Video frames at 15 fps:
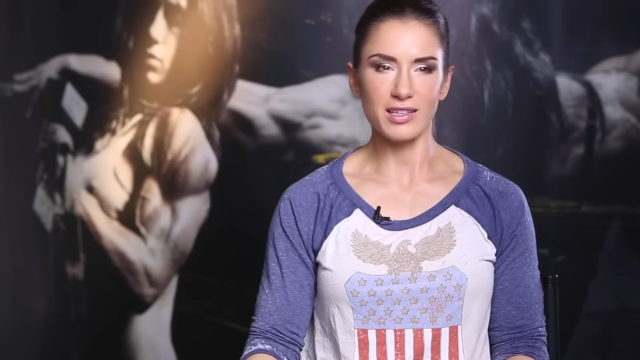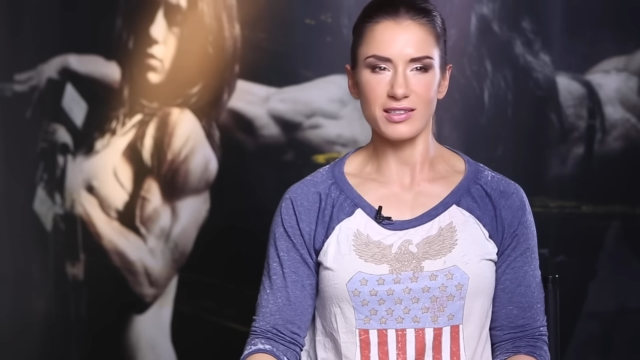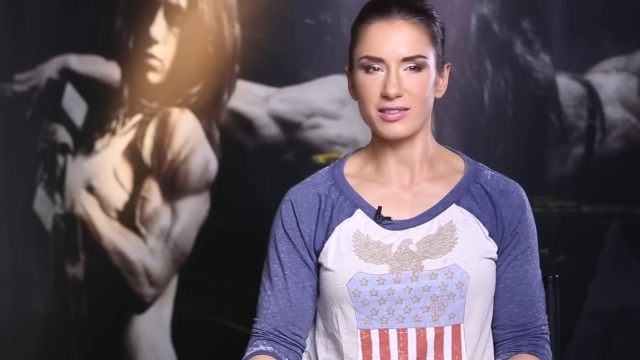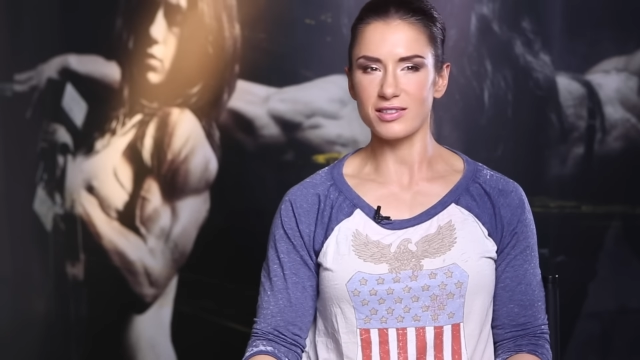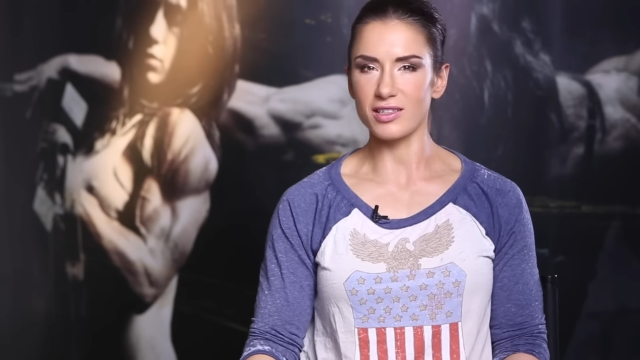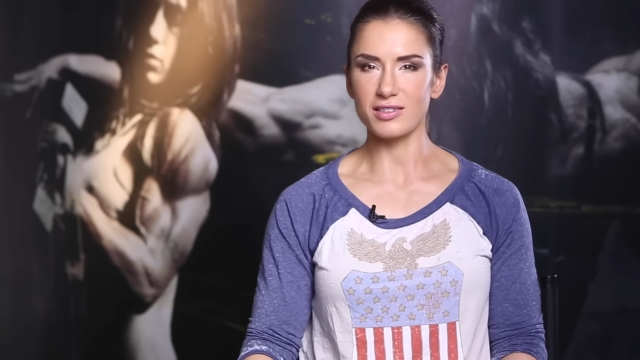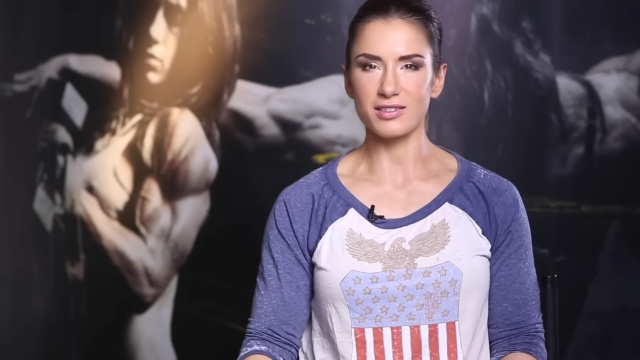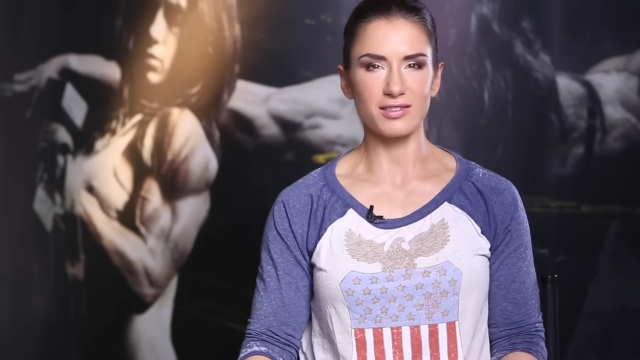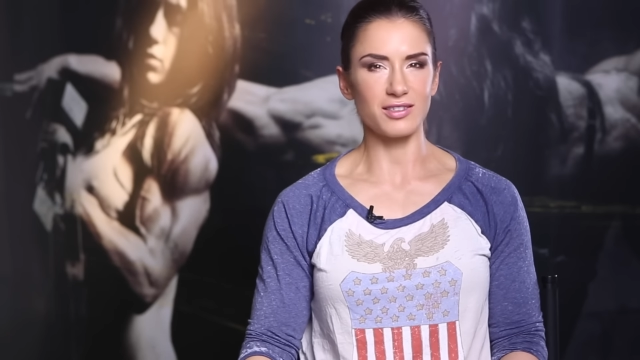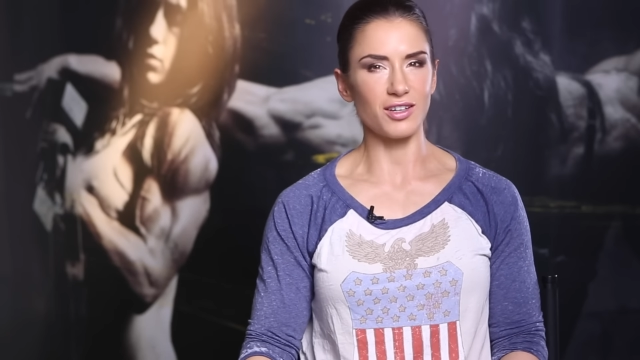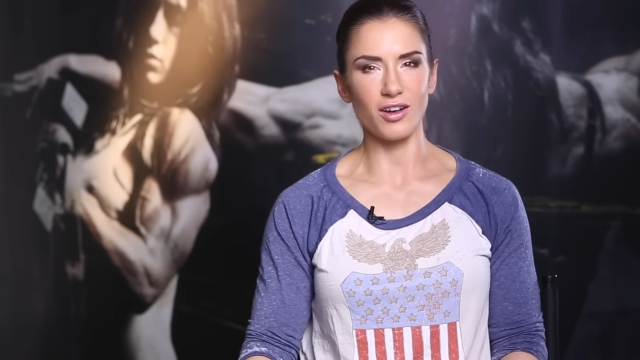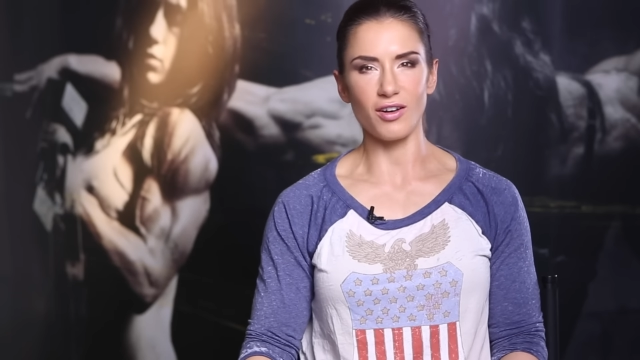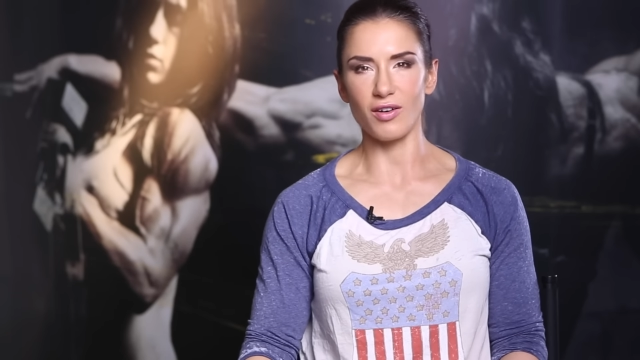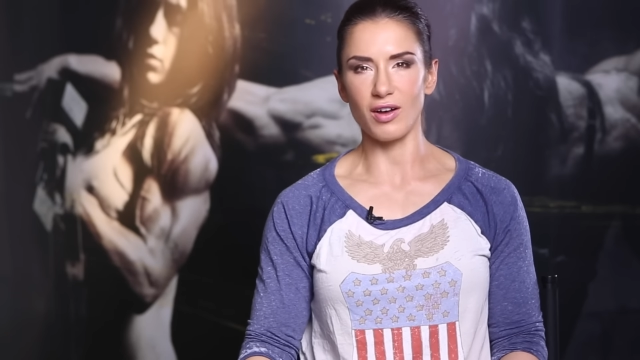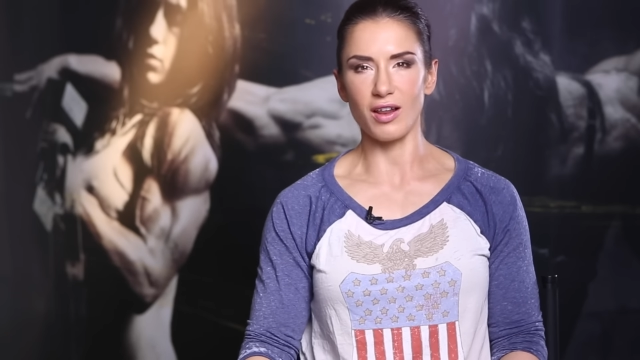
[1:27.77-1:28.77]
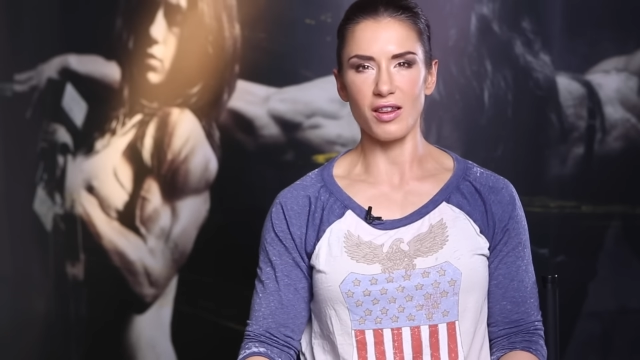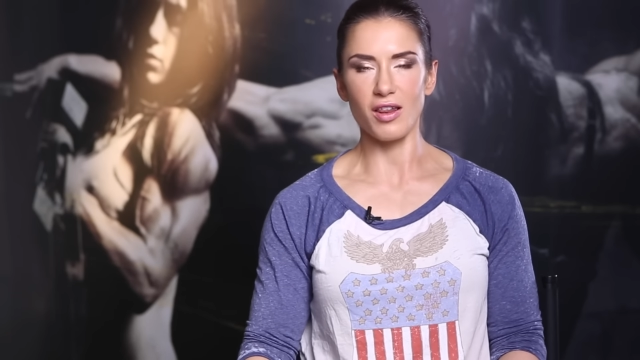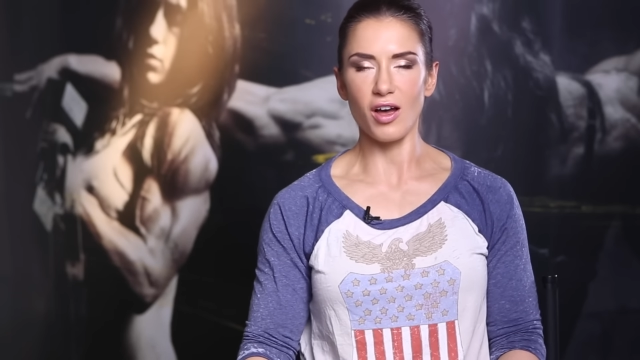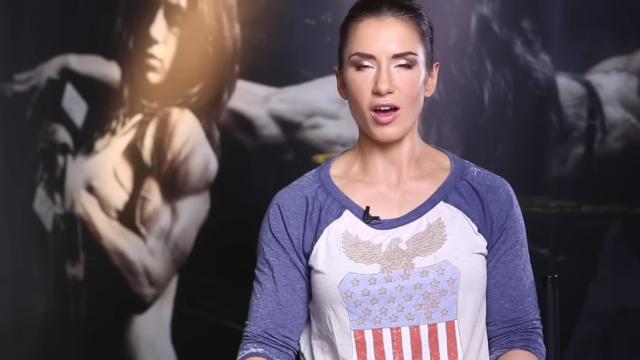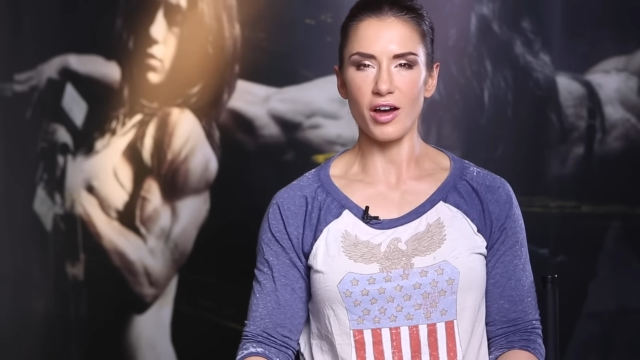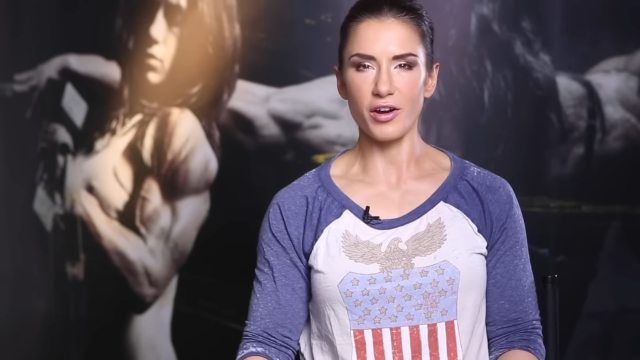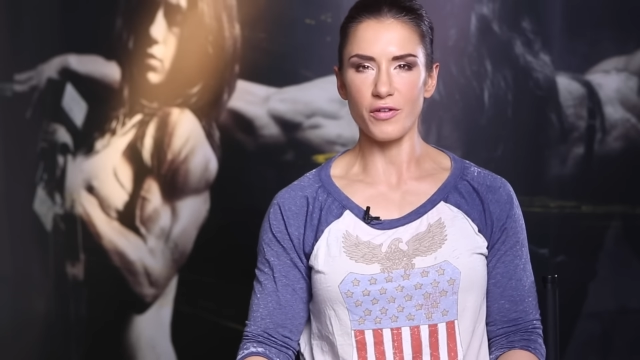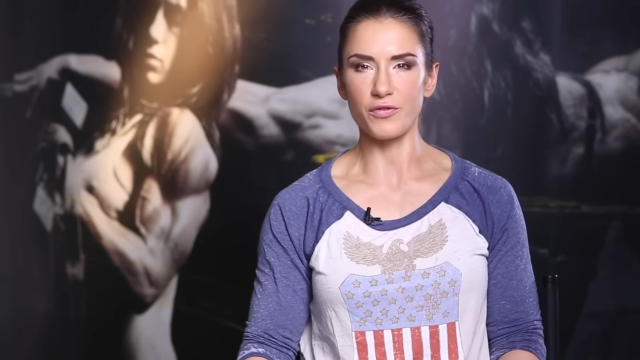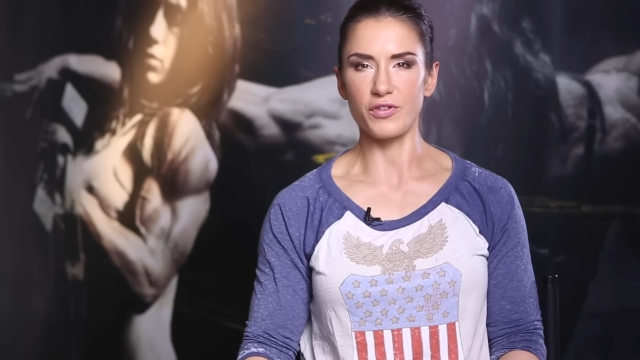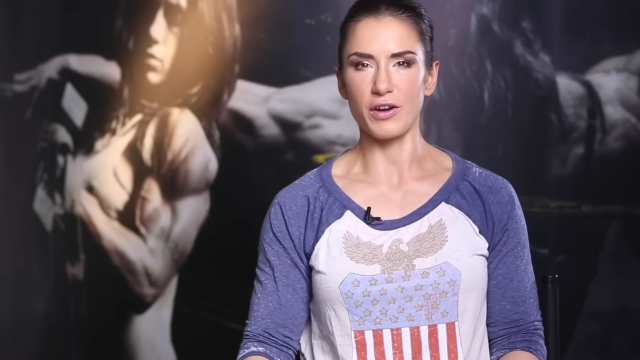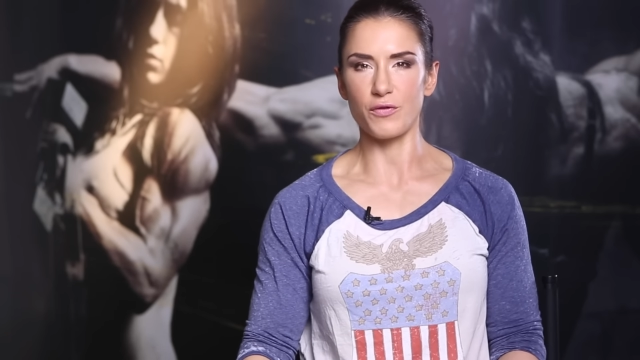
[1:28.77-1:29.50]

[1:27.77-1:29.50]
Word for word: It's just, you know, a lot of